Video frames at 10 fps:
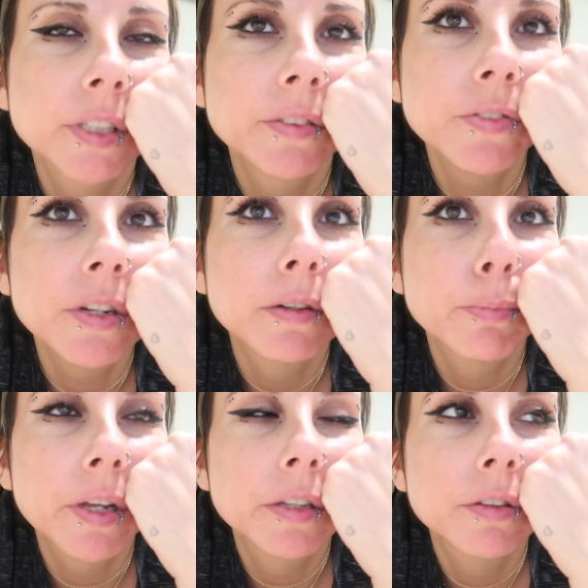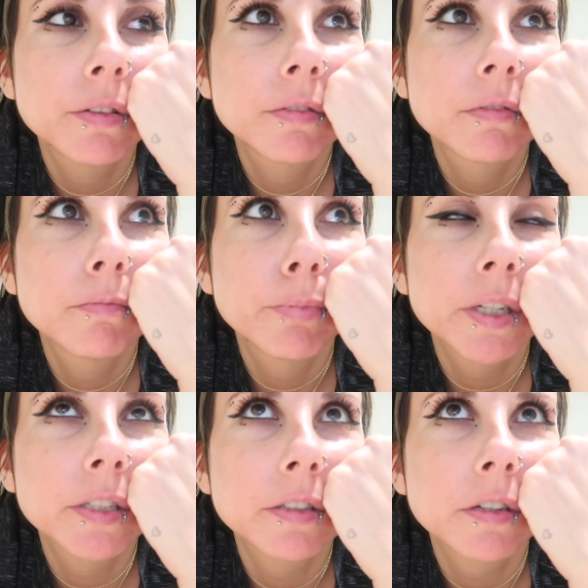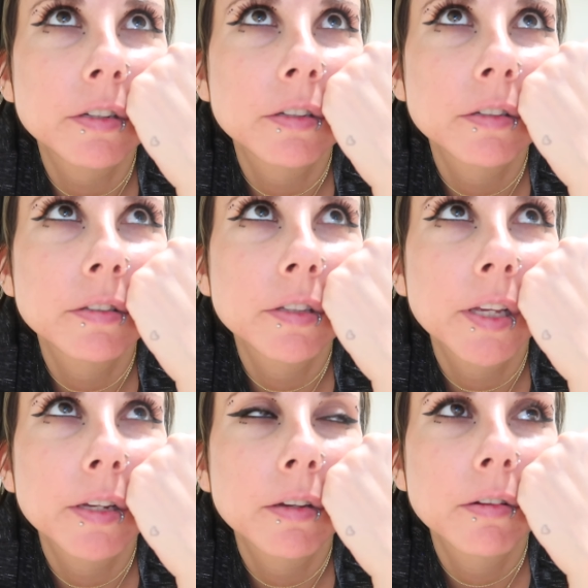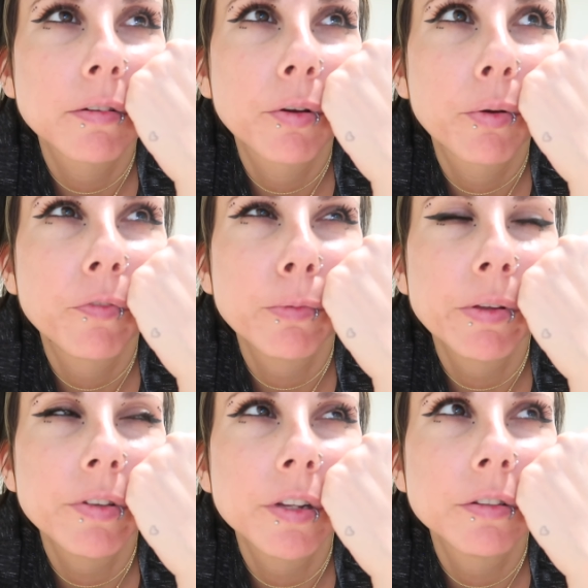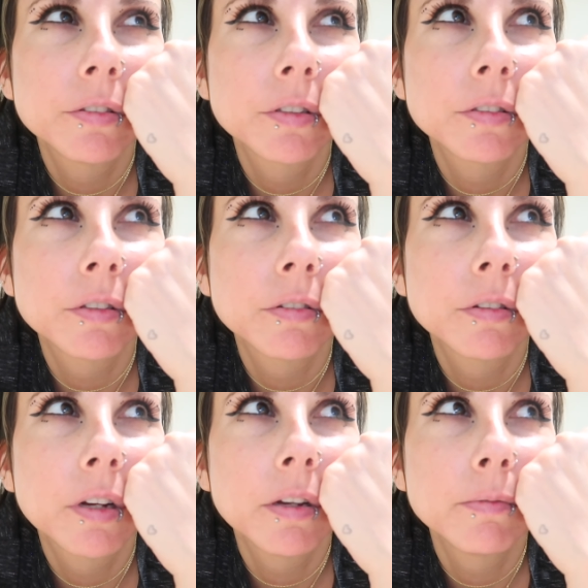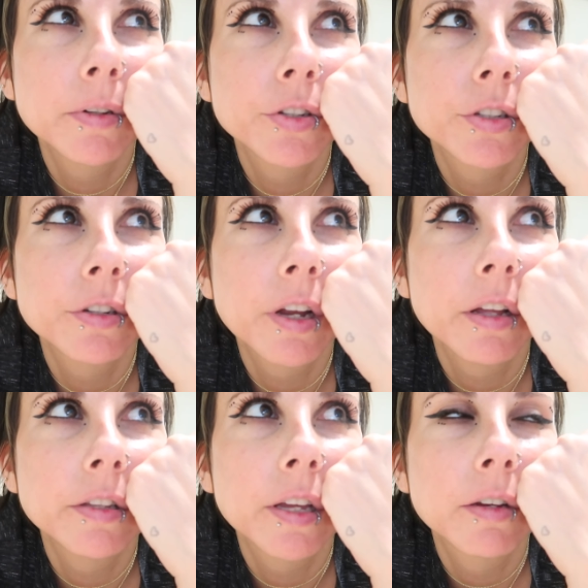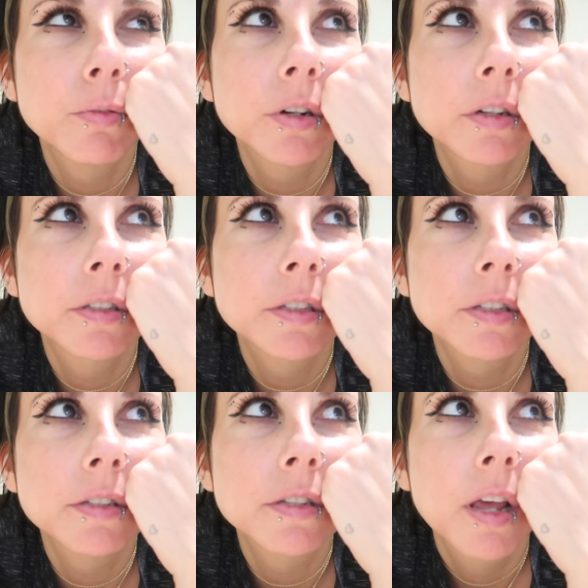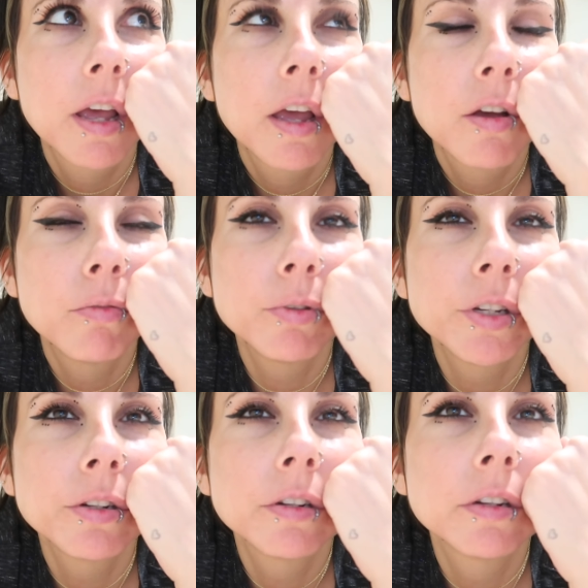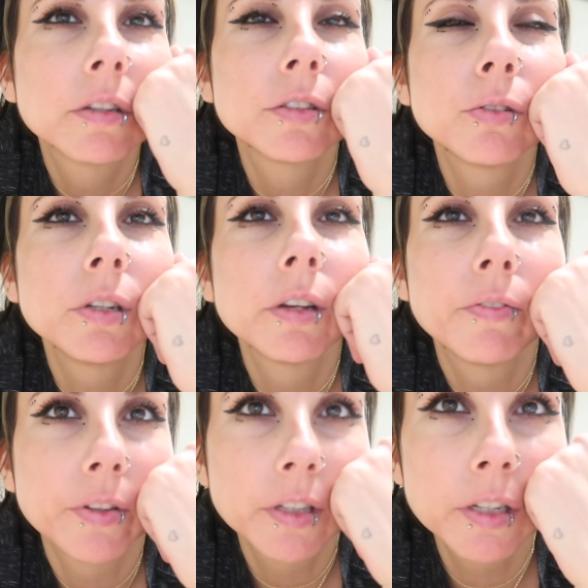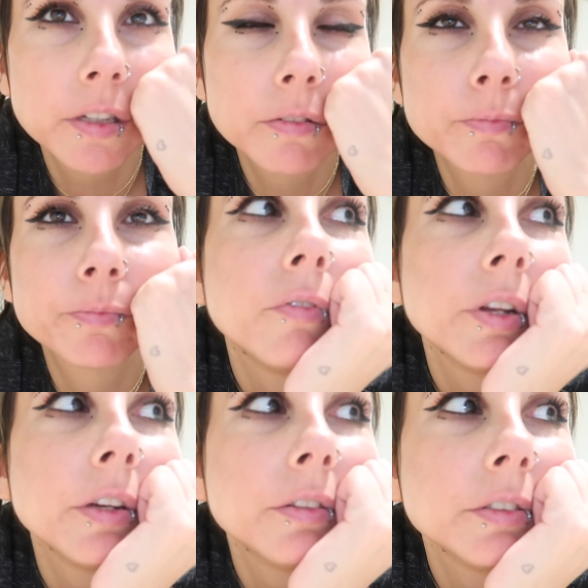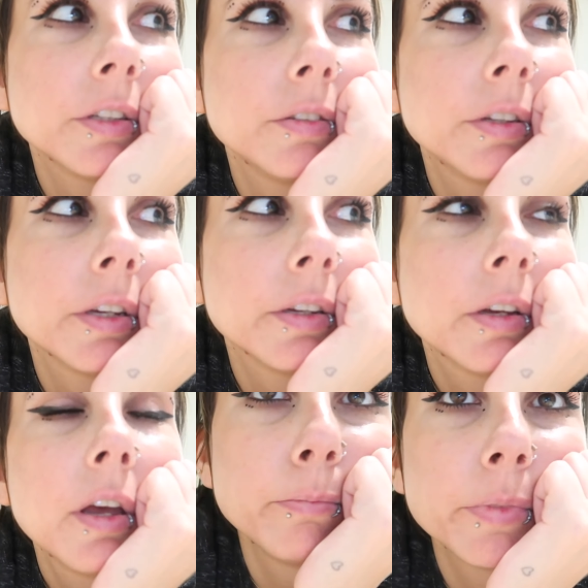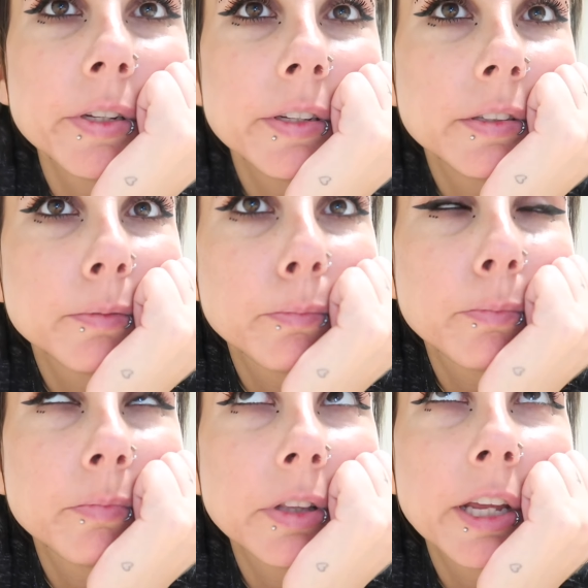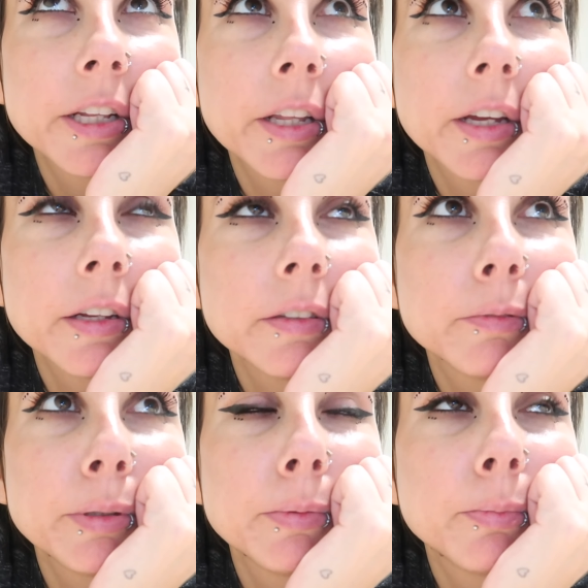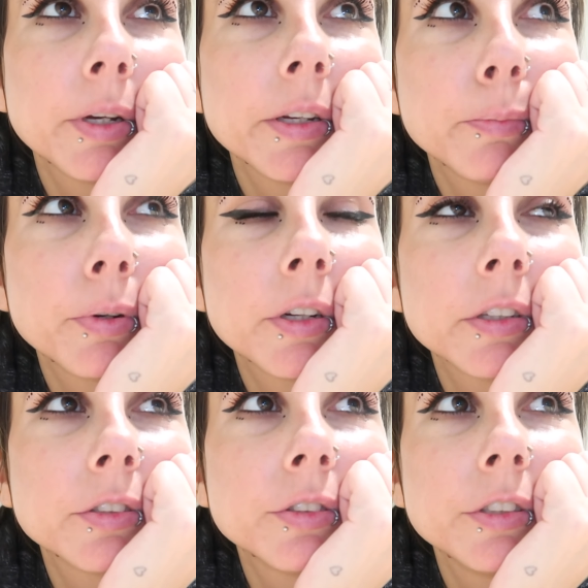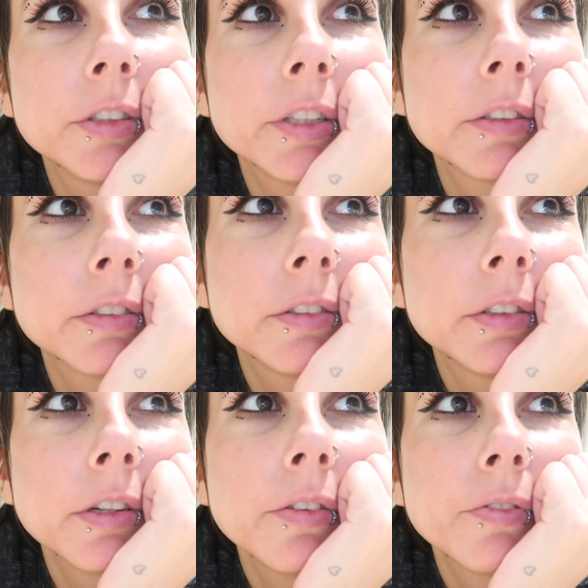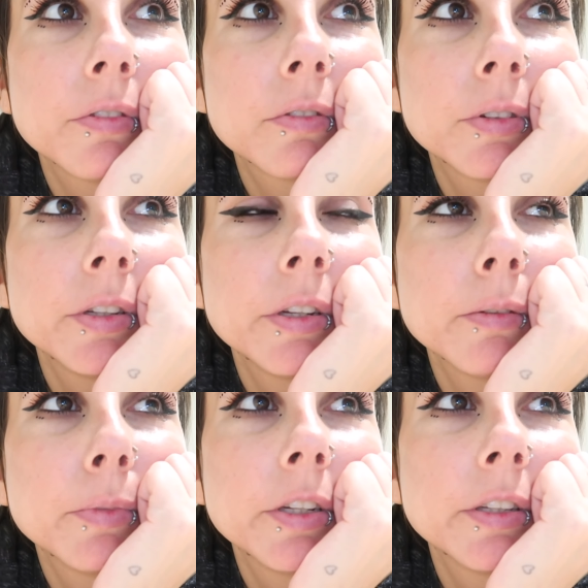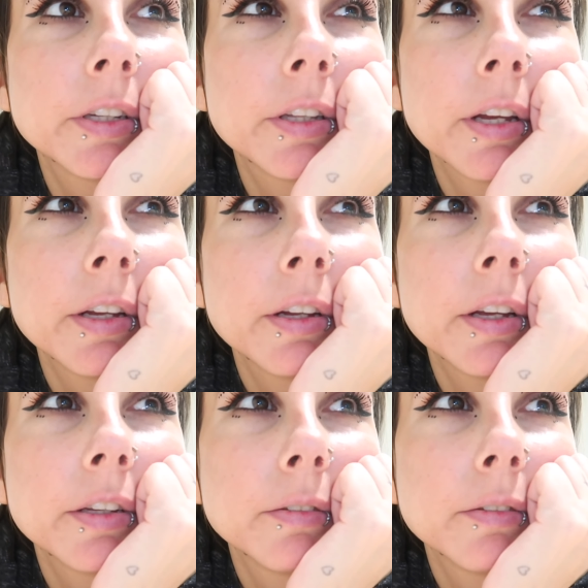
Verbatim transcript: I've never gotten paid by TikTok like for my videos so I'm not sure how that works because when you're doing affiliate videos and you get money like that people buy products through your links and stuff when you get money like that, I